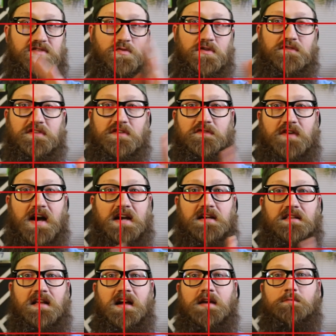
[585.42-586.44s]
sort of
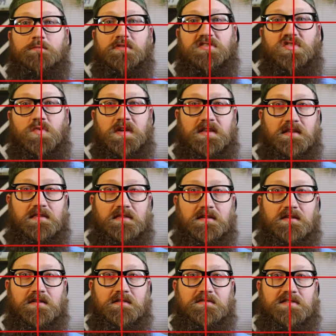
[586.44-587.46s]
dividing line between the
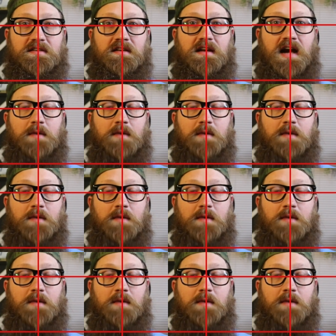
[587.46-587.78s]
thirds.